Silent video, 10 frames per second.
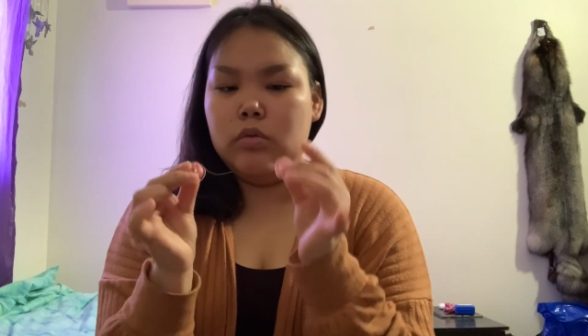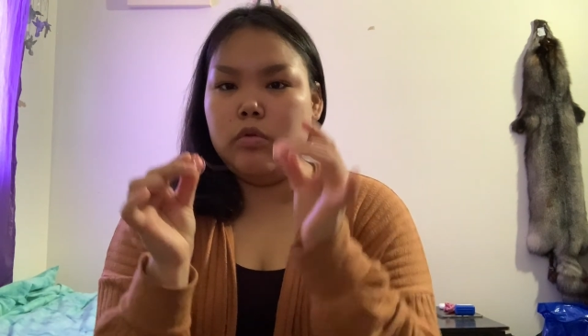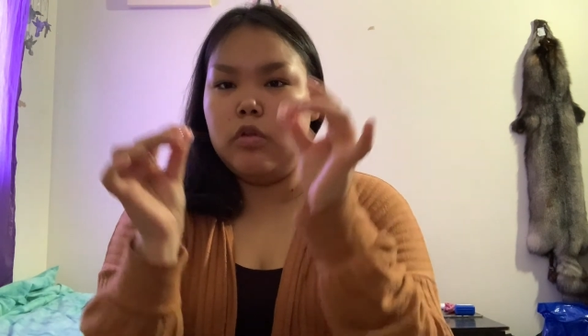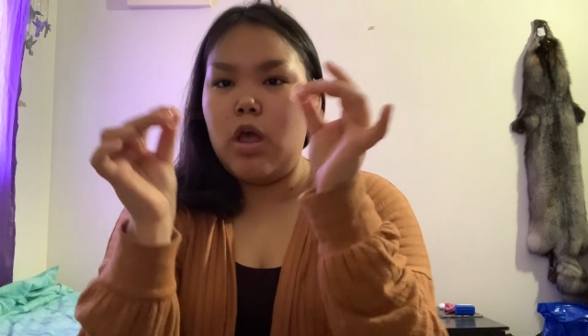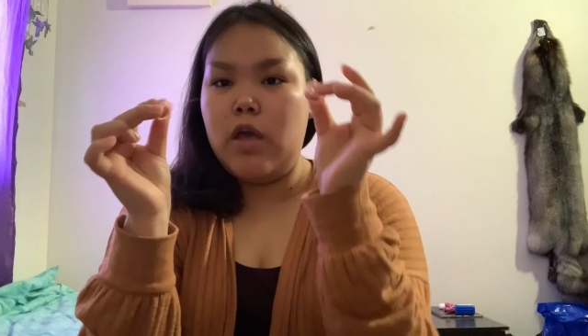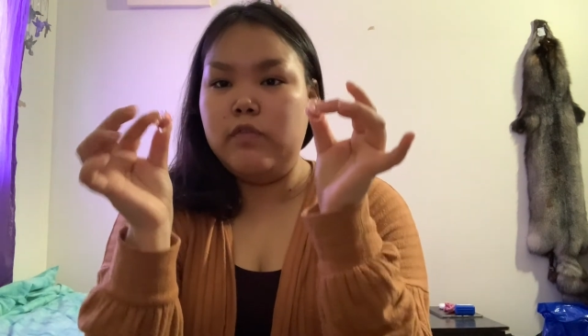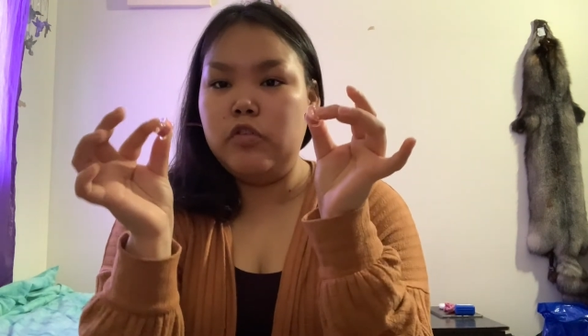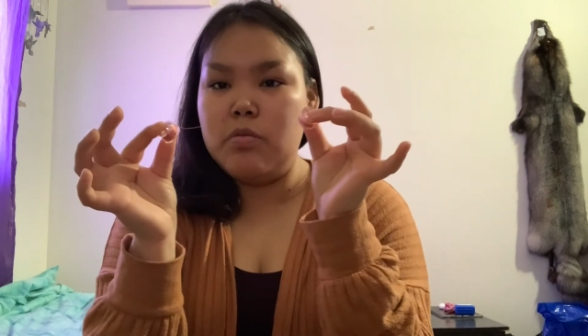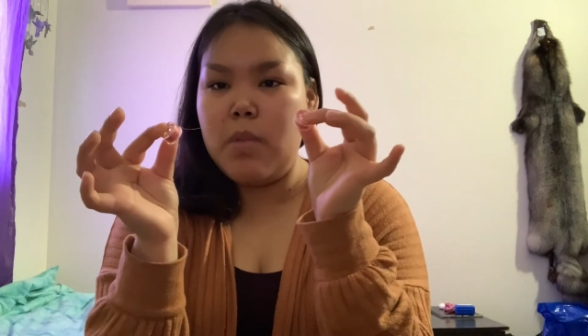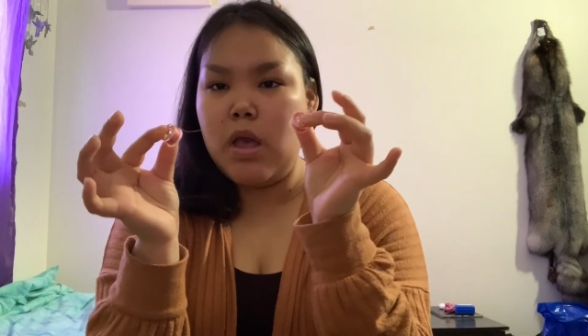I have two
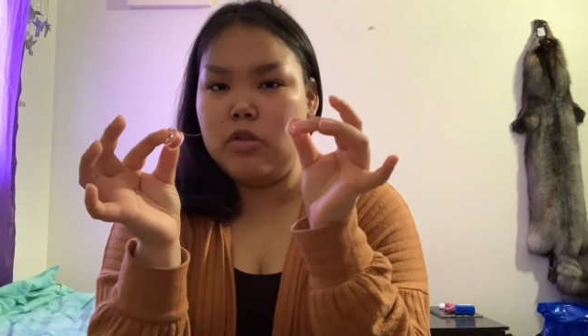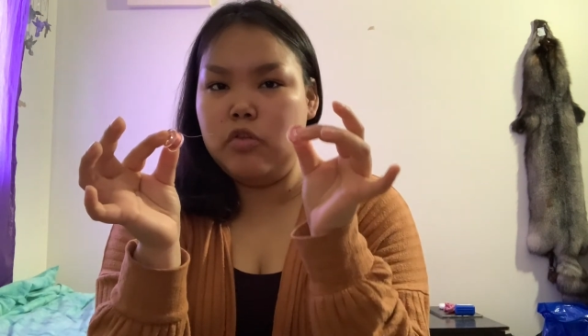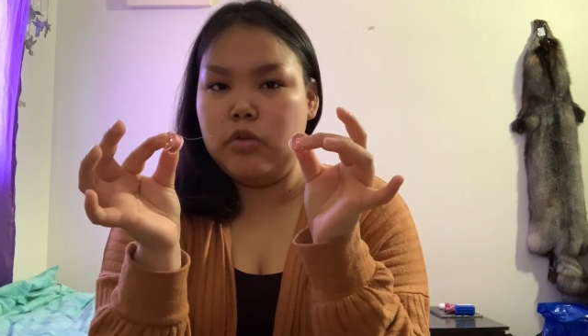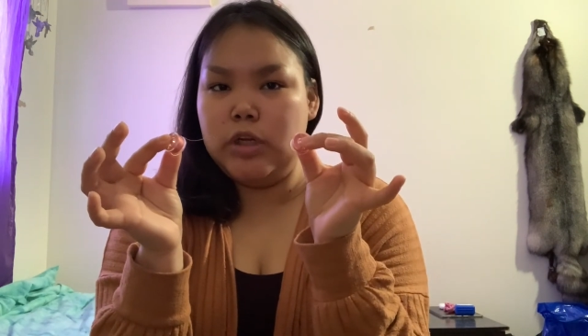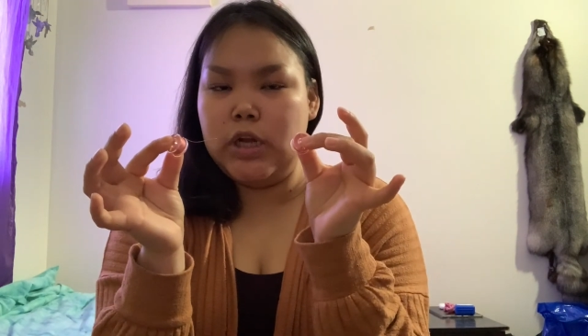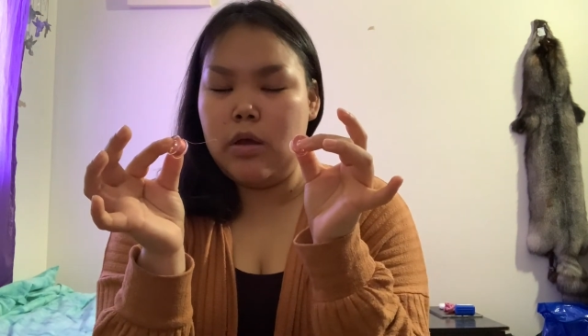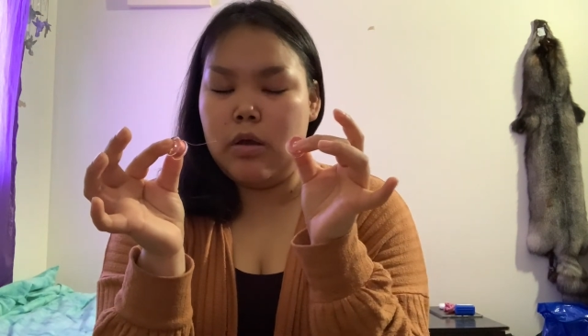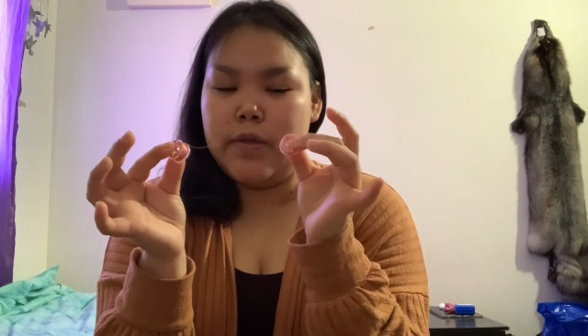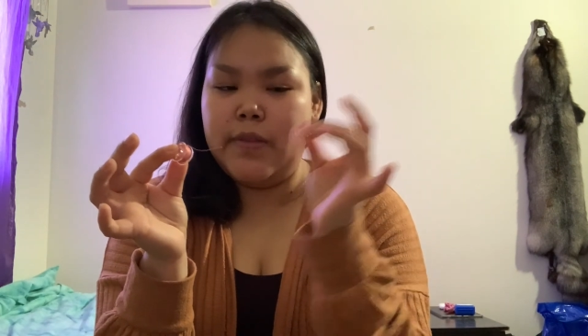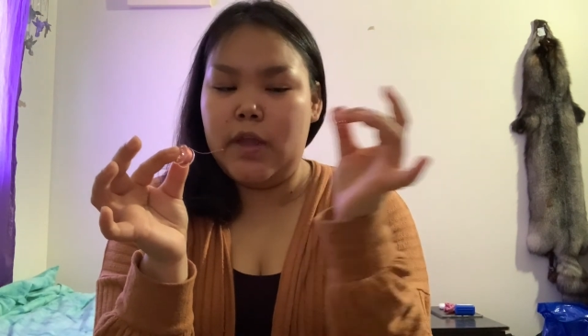in my hands right now,
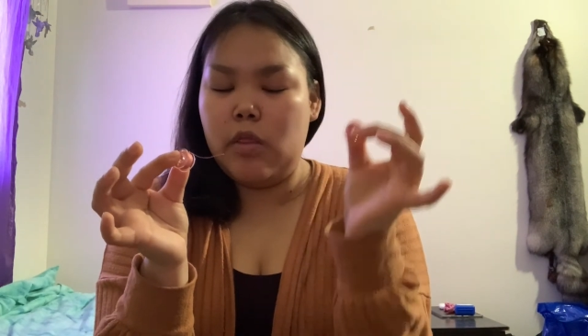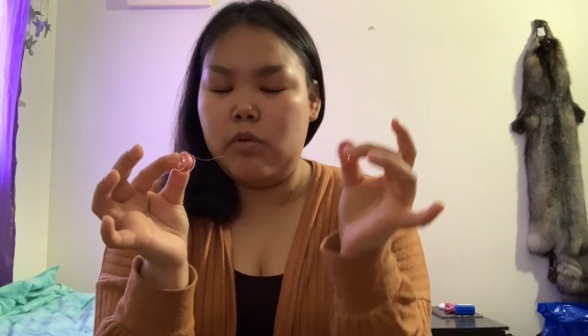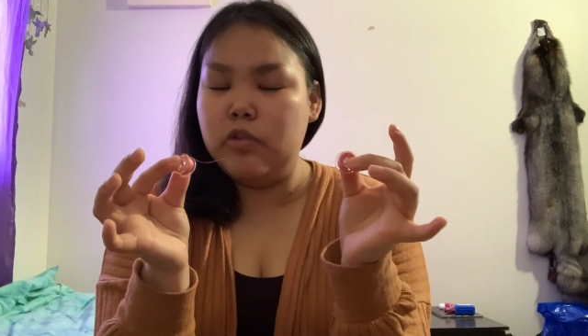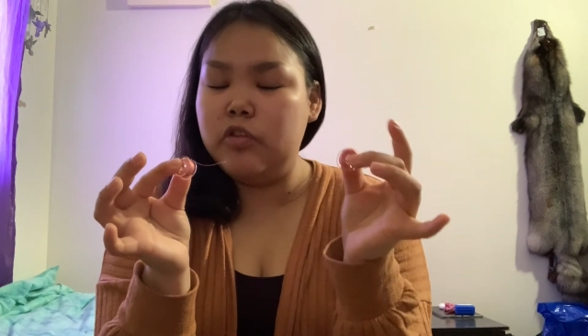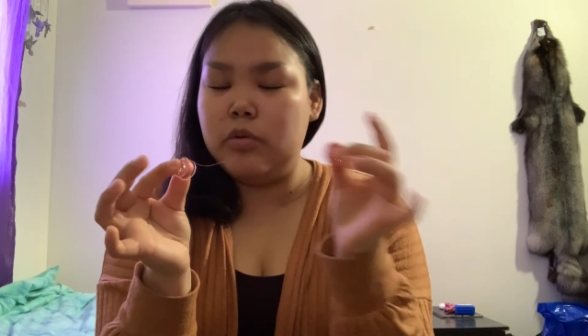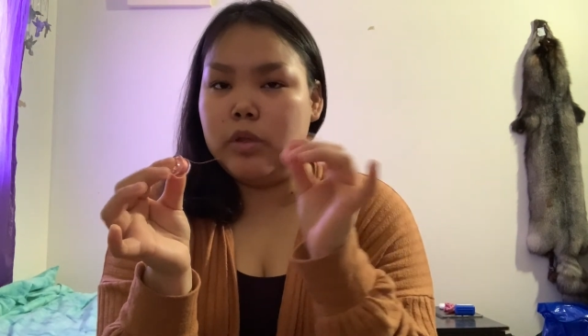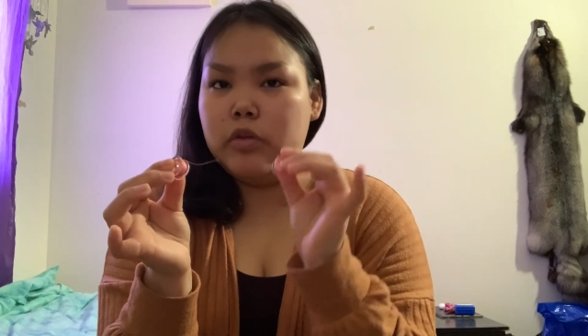and the other one's on my